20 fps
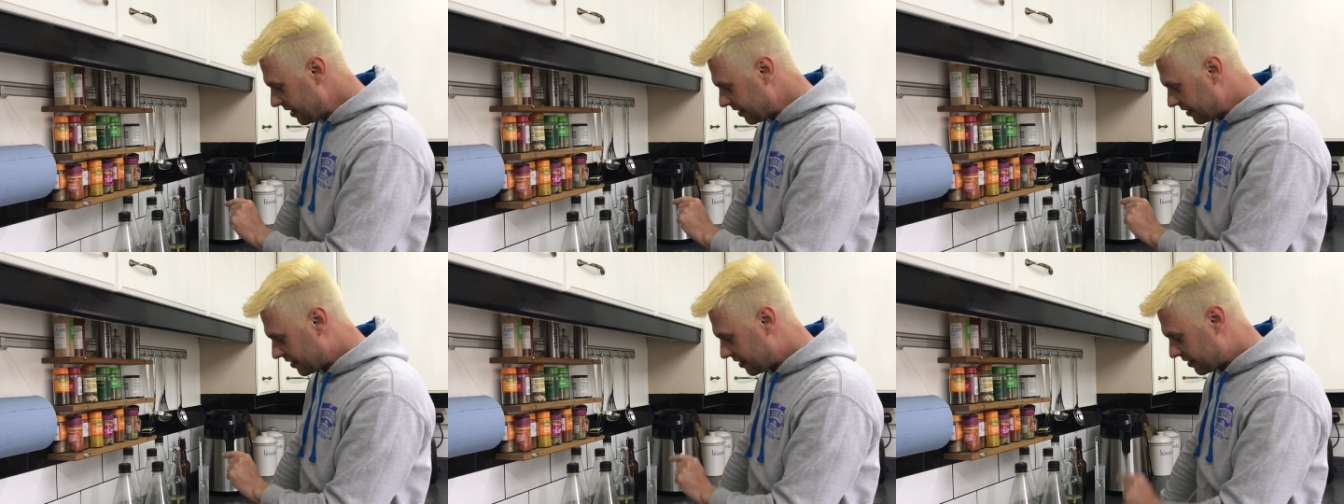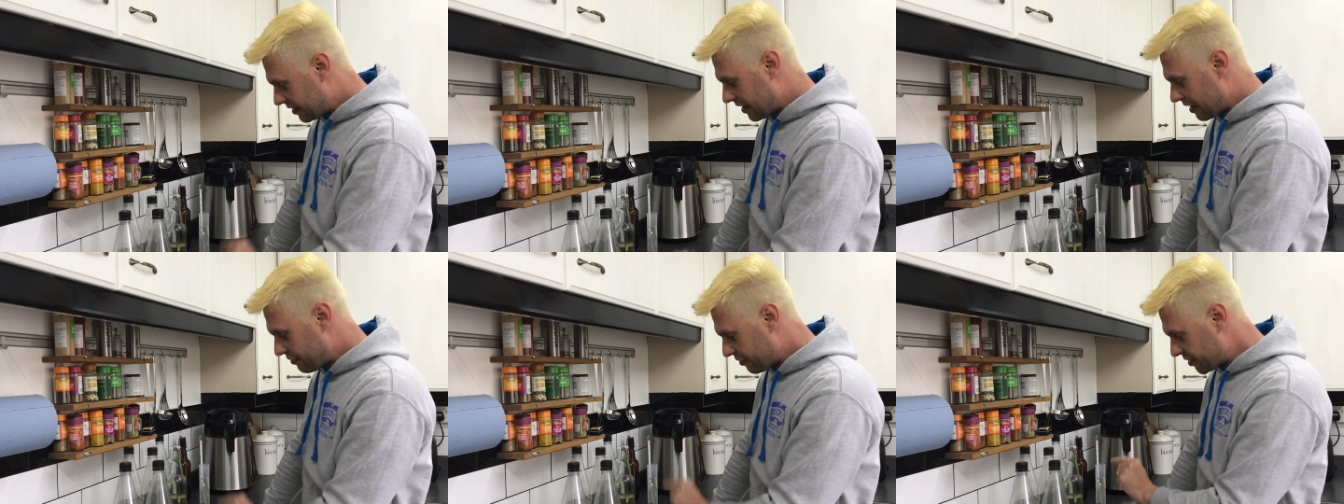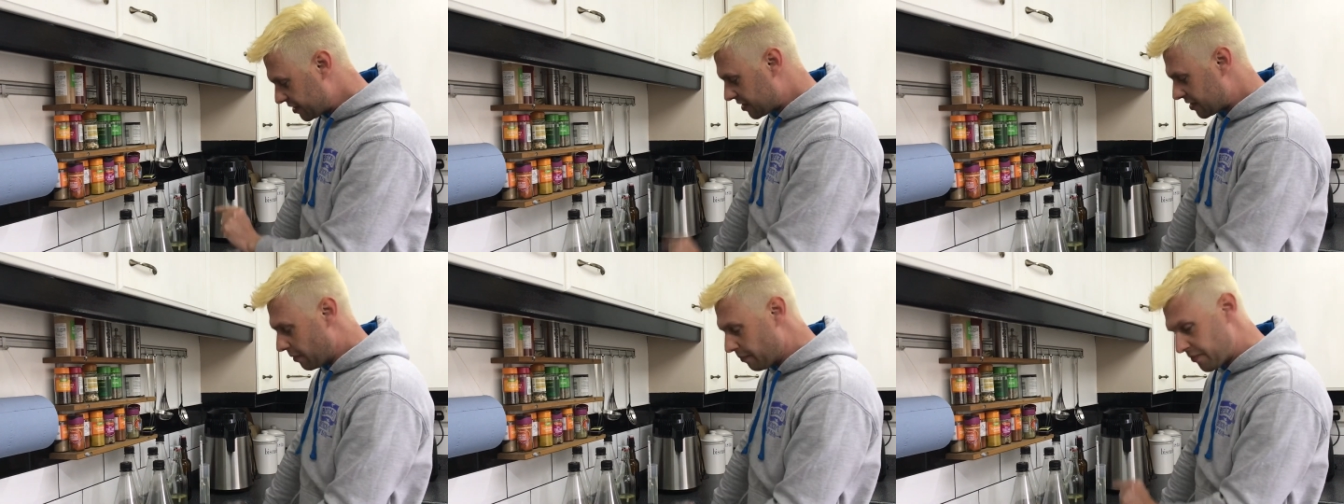that there
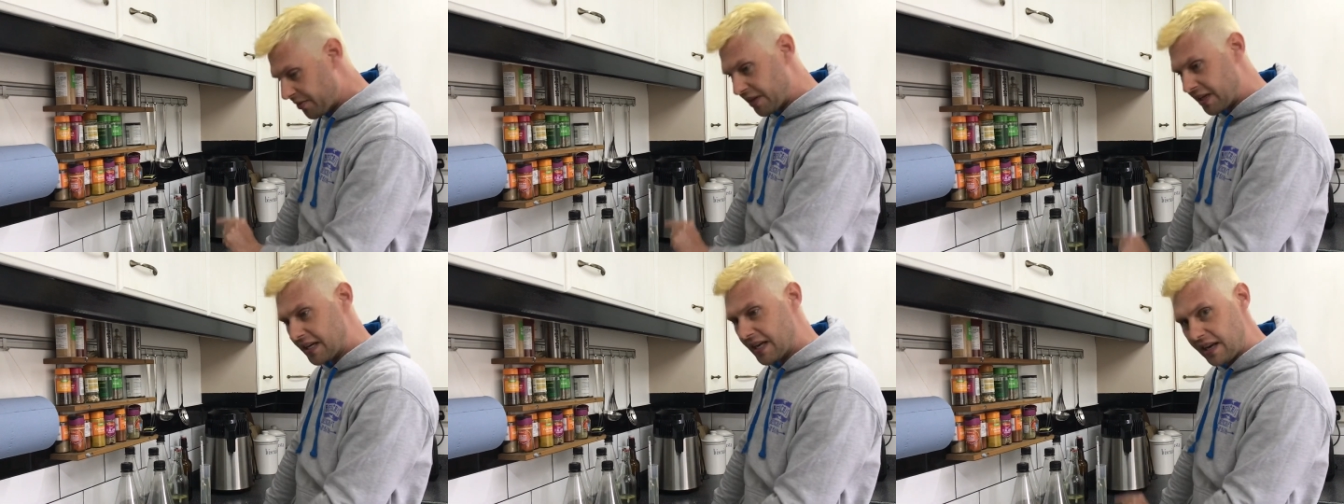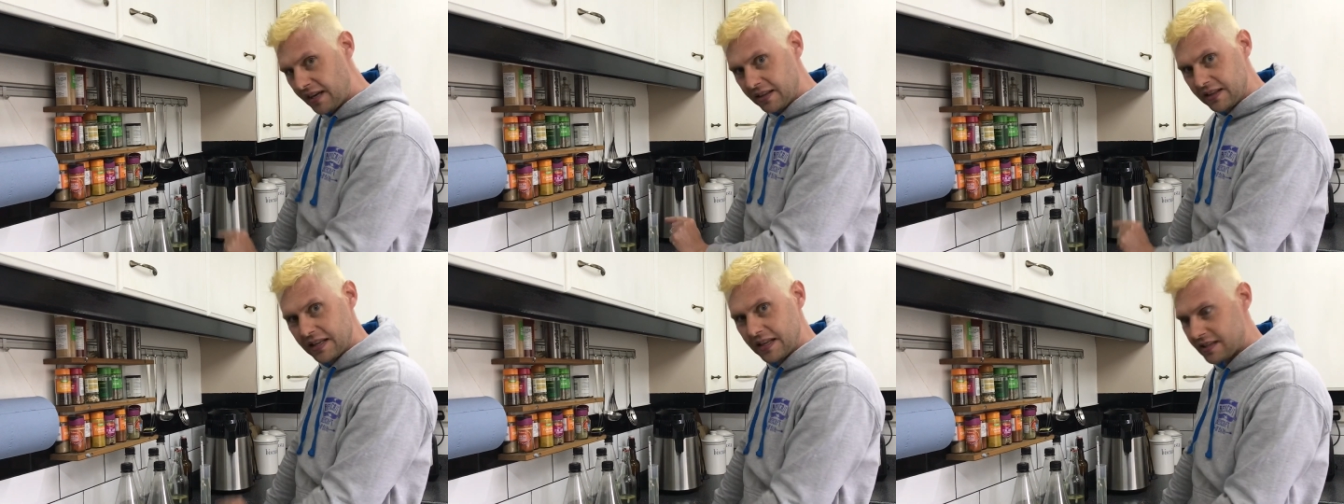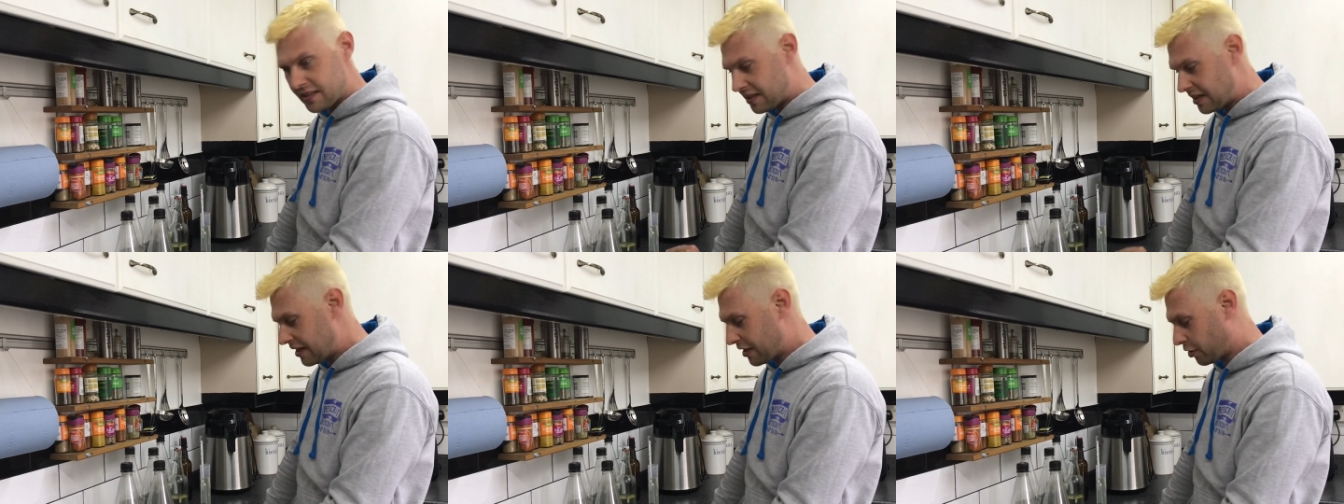is something in
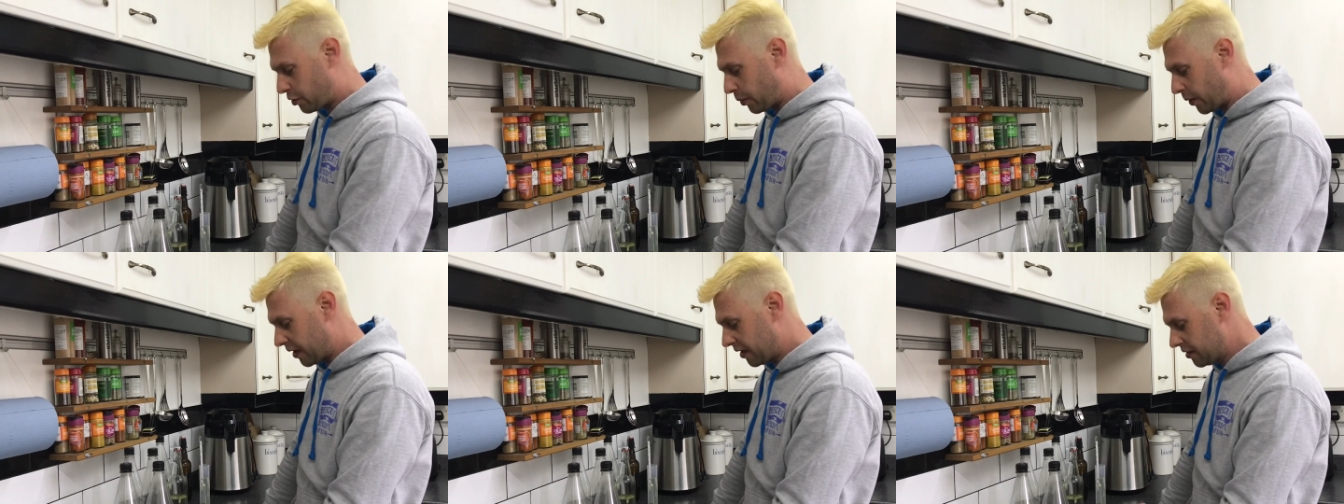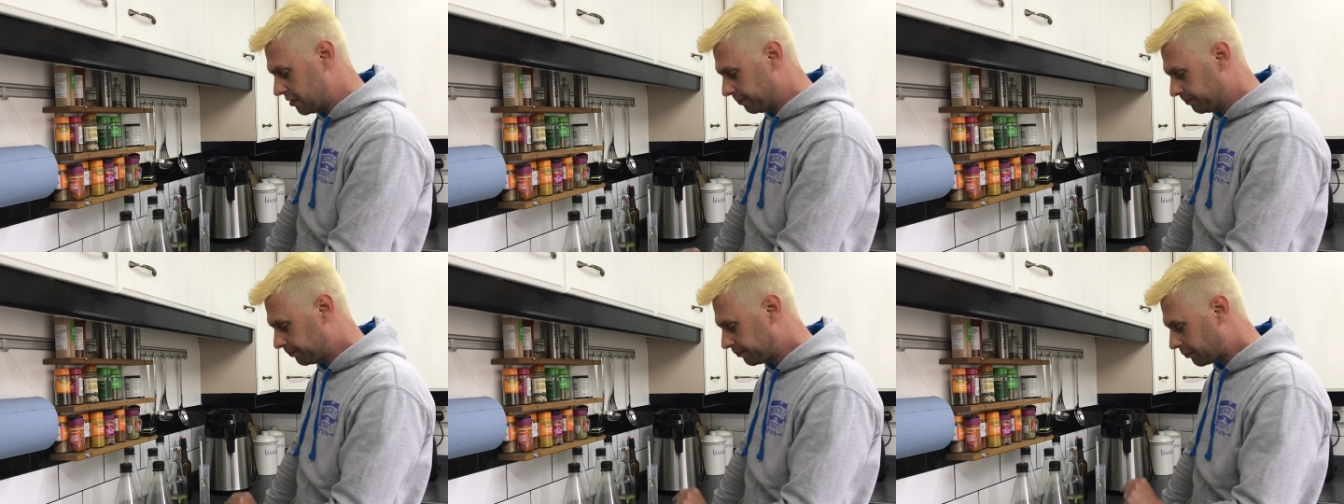this liquid